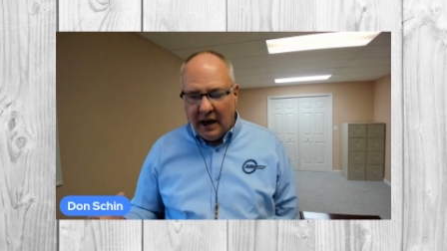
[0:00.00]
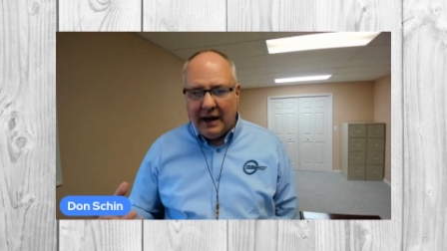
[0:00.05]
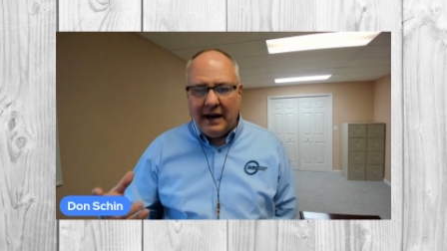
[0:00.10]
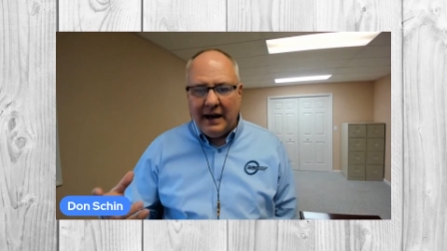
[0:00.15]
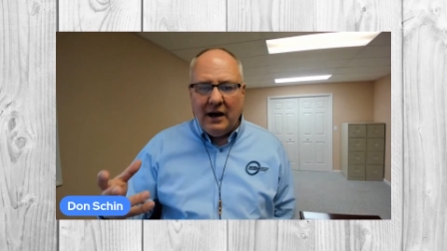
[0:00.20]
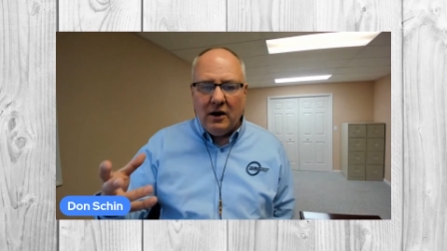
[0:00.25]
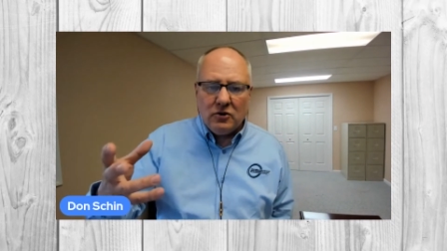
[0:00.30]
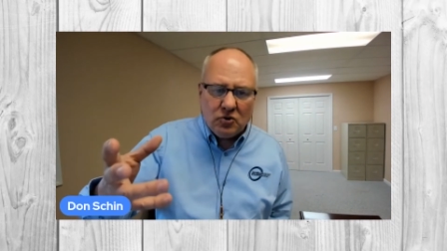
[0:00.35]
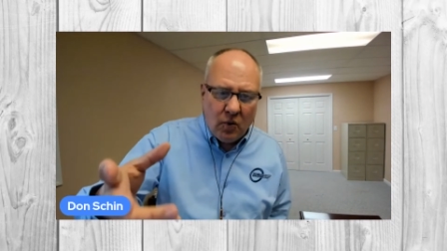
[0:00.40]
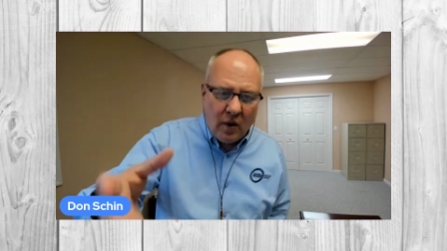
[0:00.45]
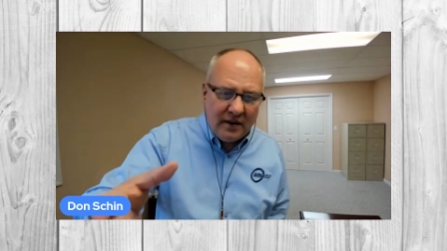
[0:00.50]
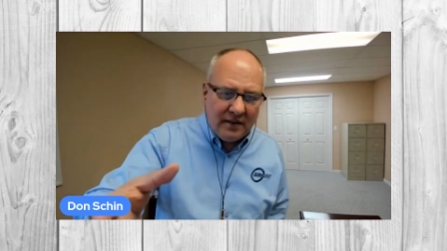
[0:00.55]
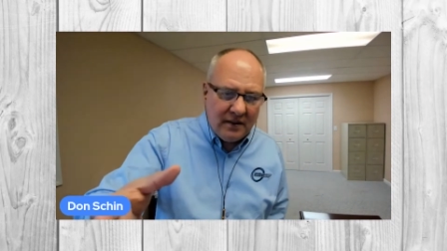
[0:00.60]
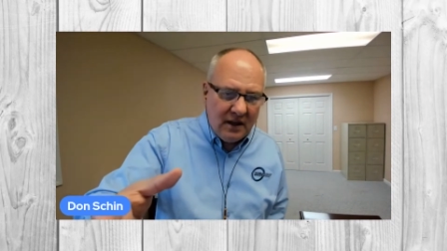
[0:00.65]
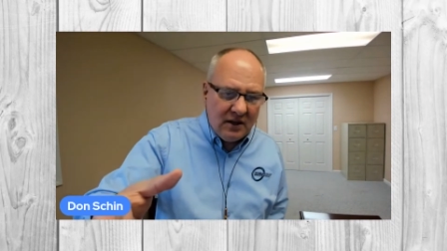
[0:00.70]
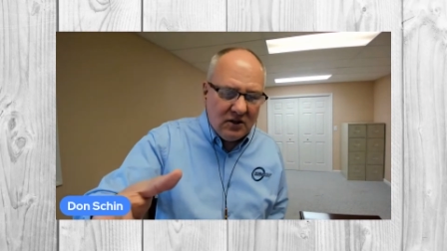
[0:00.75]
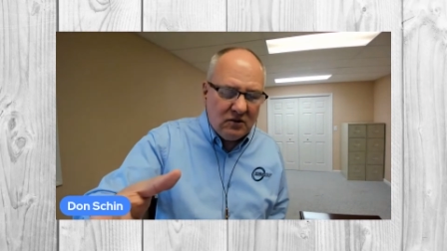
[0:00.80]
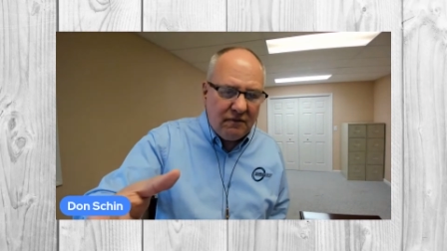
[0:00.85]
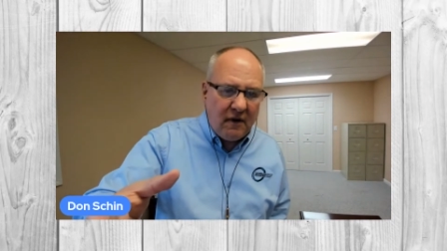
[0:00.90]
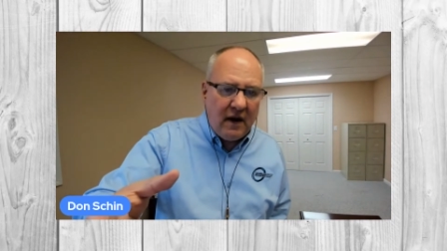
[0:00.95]
here's what
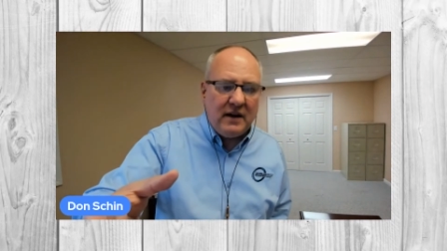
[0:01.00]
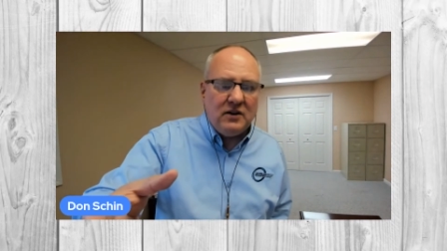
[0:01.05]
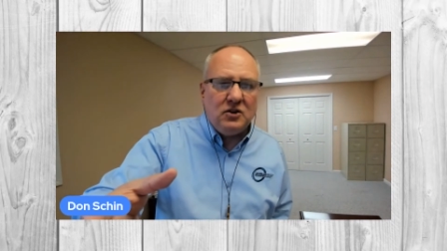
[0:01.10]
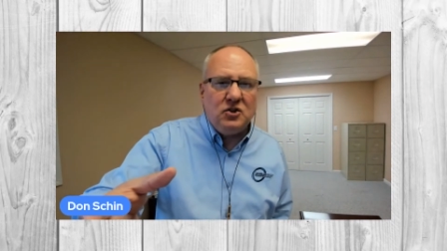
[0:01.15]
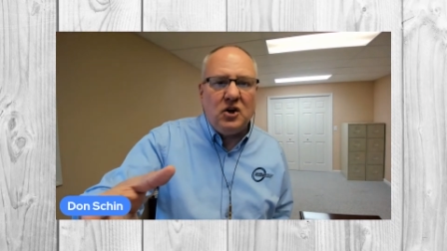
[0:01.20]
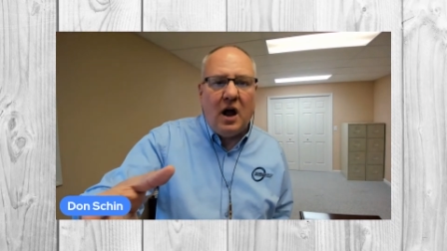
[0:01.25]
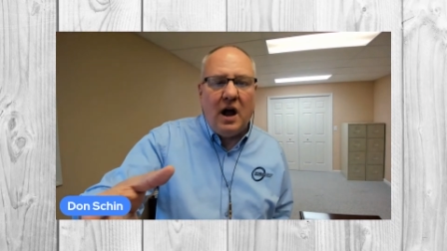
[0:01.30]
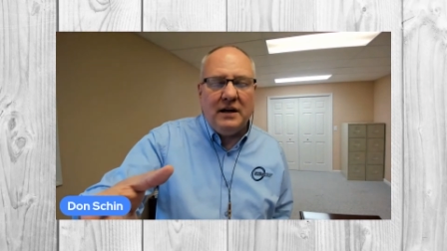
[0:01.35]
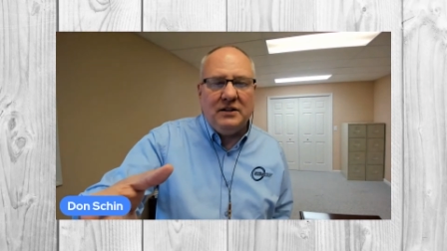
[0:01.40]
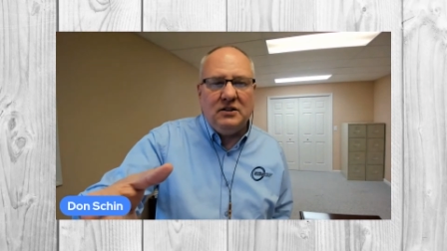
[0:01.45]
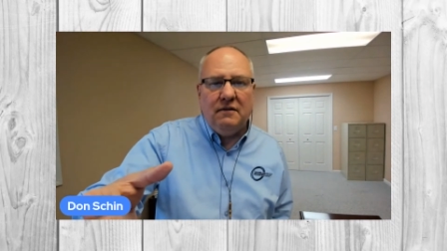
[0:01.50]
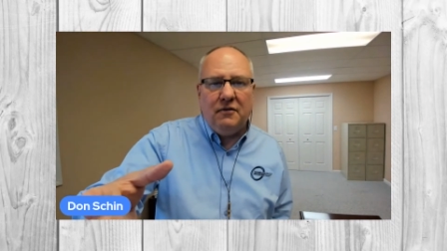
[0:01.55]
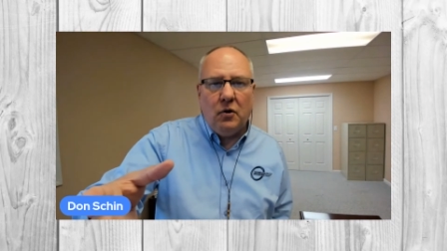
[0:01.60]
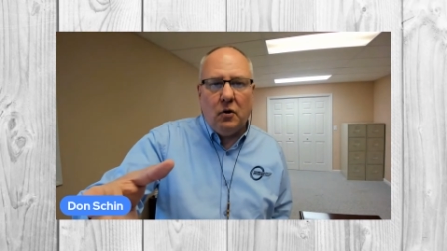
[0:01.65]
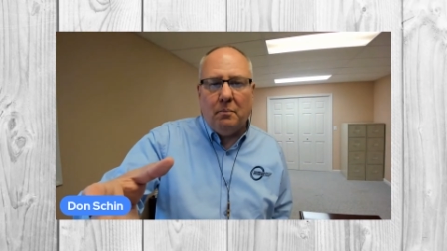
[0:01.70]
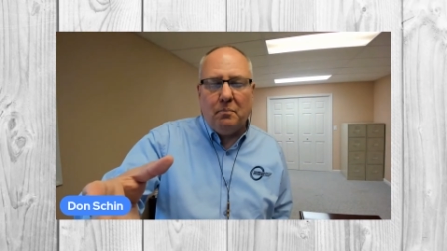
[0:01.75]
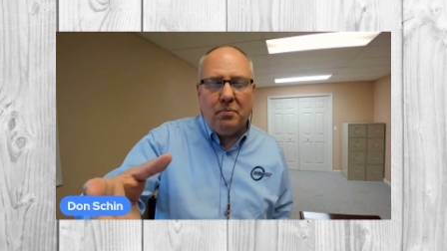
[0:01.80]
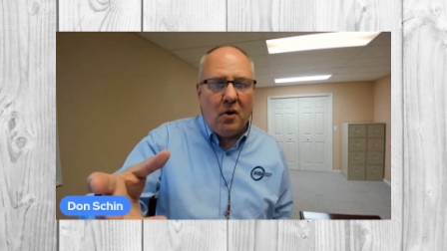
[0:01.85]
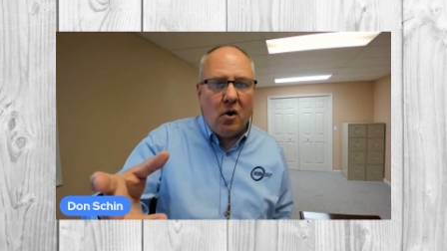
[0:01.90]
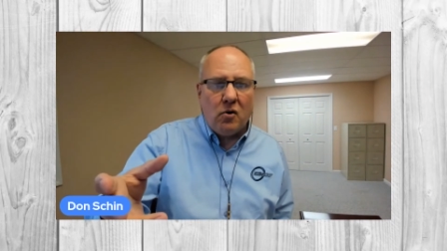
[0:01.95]
this franchise, if
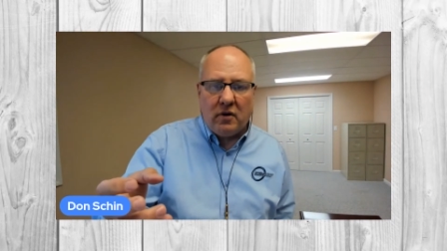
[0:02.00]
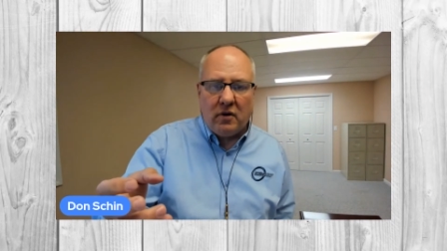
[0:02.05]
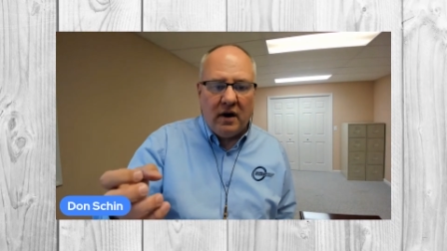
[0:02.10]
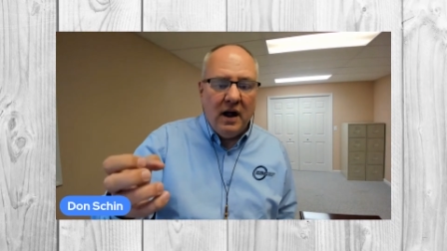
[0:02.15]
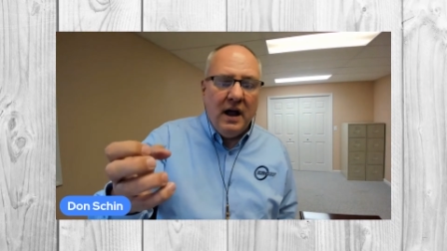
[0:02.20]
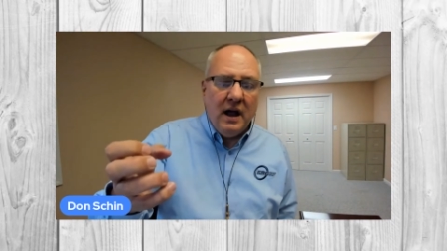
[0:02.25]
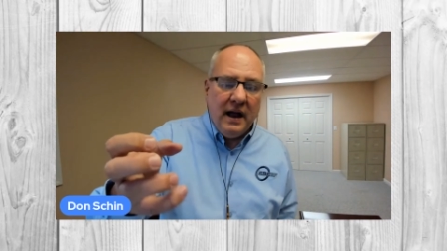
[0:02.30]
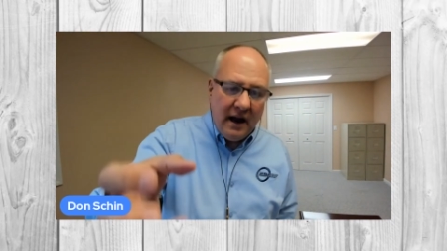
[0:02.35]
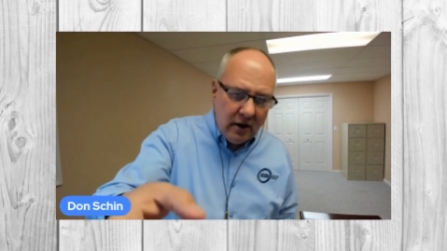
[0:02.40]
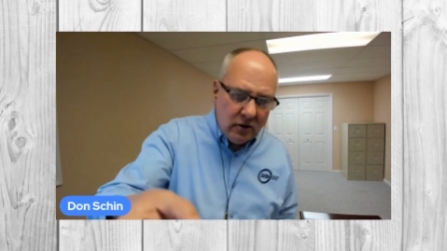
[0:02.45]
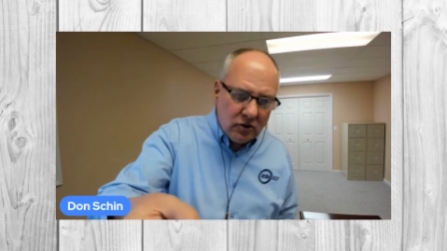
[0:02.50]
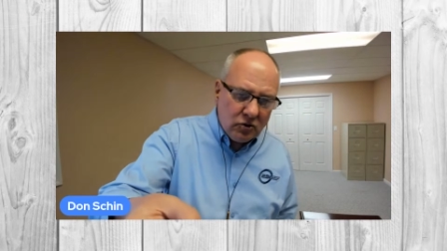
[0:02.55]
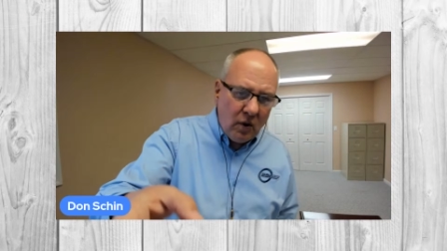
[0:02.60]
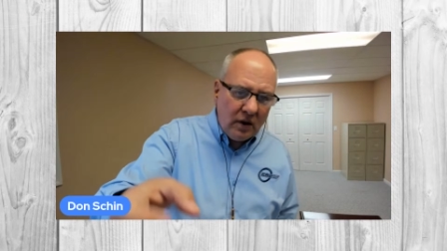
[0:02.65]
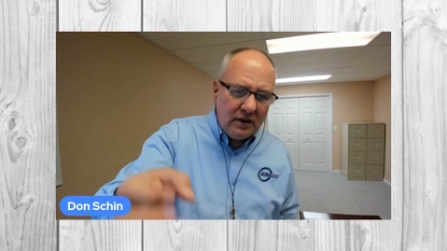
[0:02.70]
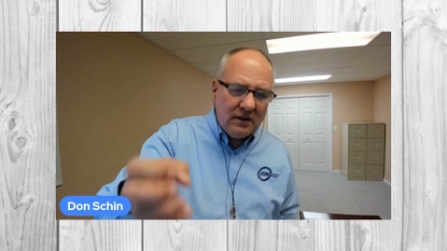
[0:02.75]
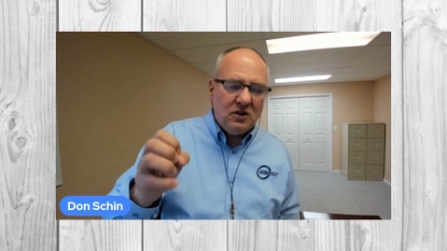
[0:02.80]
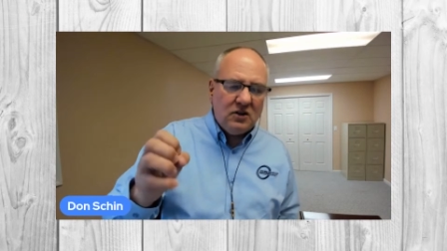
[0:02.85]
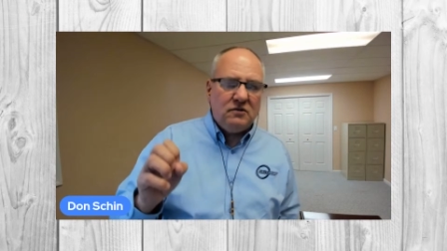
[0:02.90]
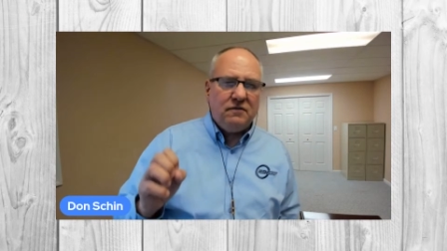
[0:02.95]
you're a broker, here's
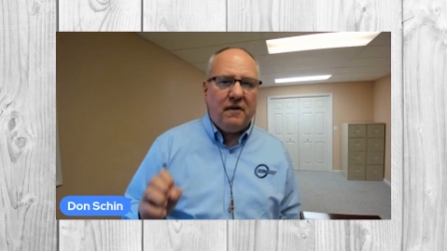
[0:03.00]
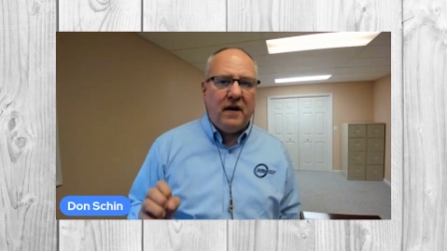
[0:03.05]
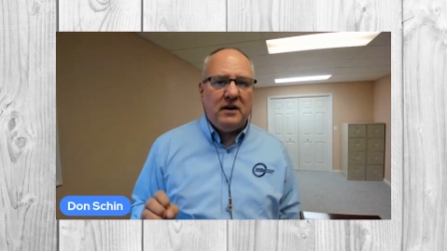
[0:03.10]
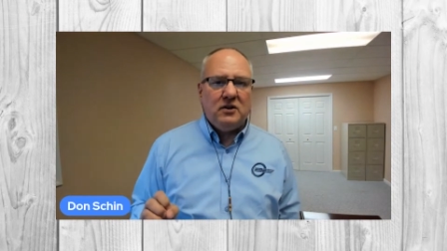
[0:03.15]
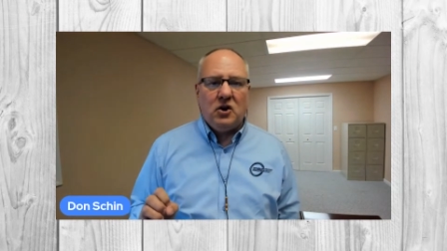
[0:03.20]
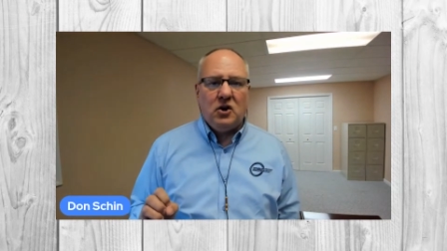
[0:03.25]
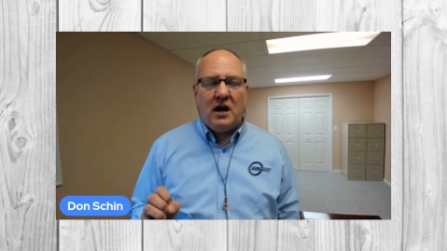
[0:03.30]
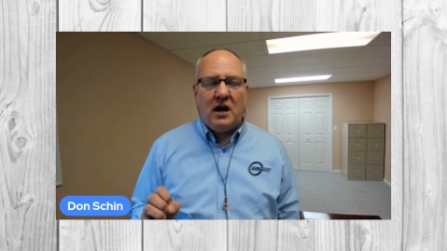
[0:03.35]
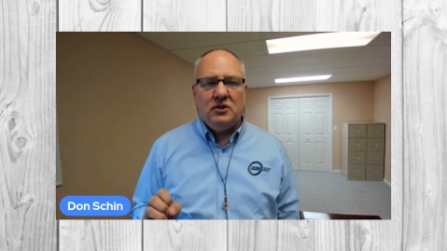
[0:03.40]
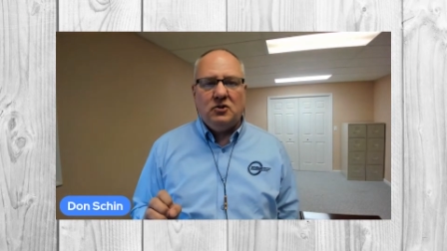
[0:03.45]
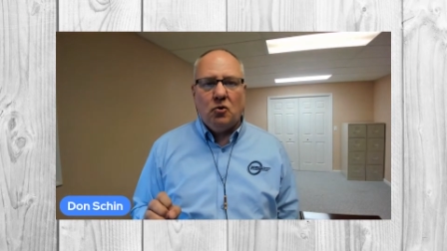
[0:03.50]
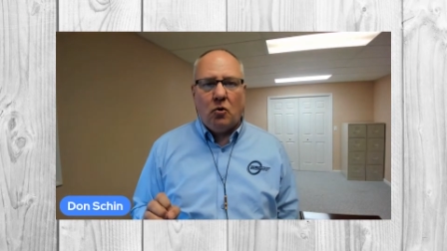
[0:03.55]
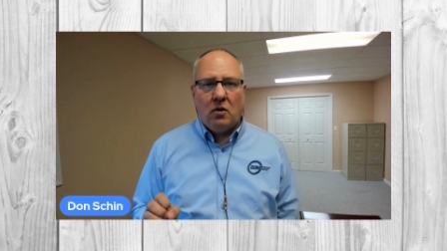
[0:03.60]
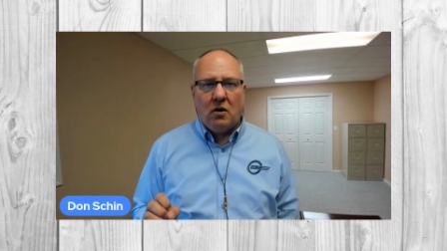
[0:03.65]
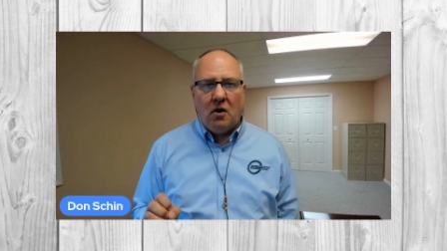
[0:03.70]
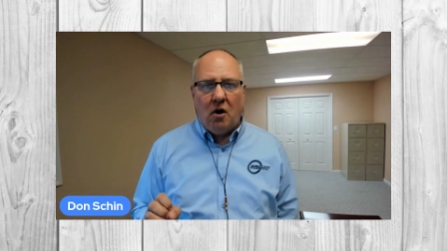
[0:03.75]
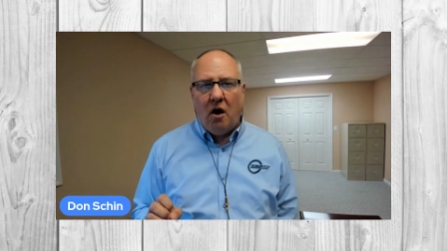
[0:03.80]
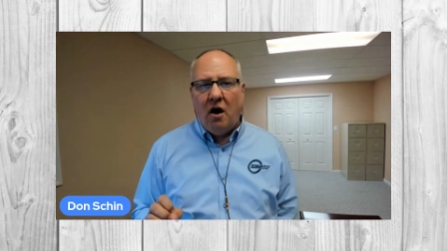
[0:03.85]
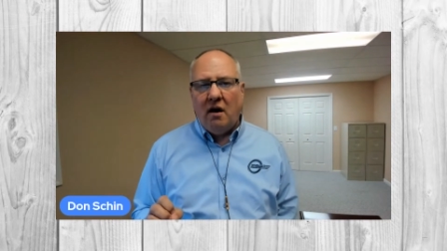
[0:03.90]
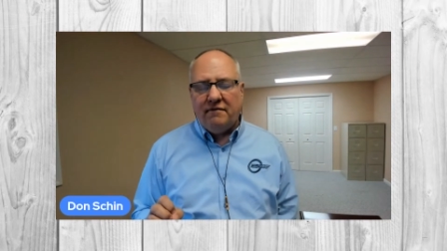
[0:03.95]
what this
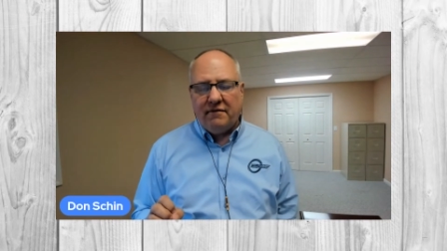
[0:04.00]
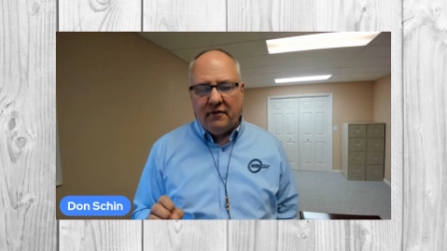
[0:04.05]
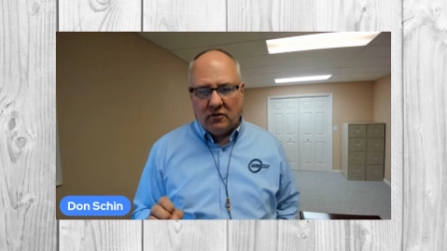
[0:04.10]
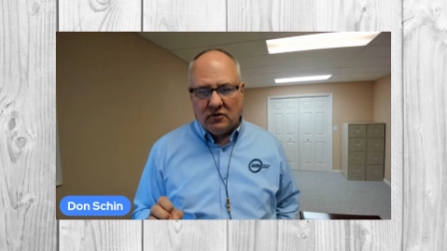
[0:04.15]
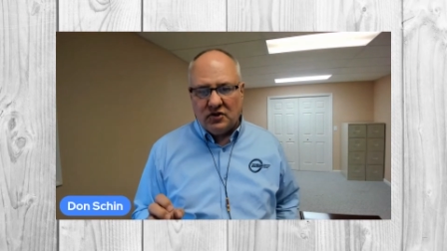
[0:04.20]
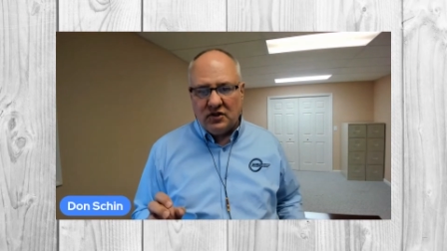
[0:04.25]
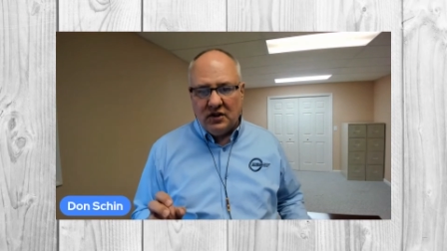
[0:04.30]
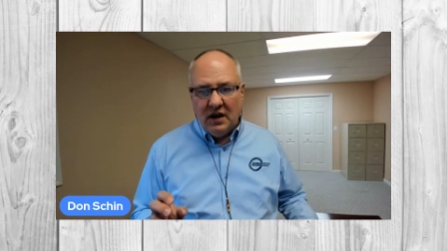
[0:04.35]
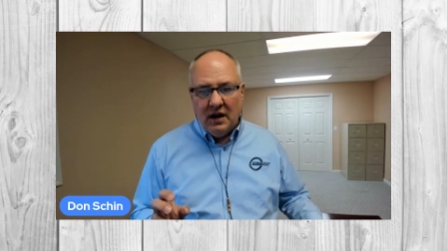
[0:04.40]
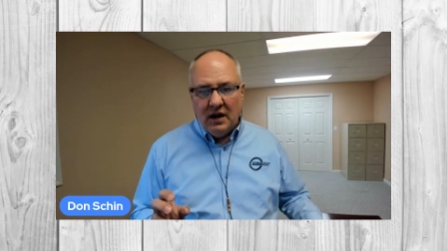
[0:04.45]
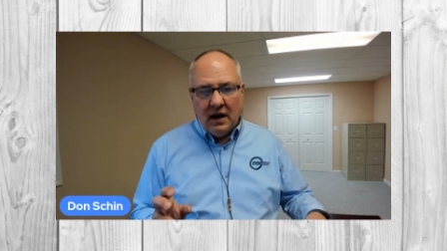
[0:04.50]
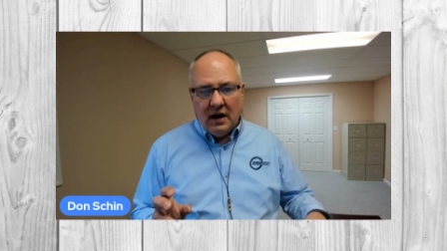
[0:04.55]
franchisor offers,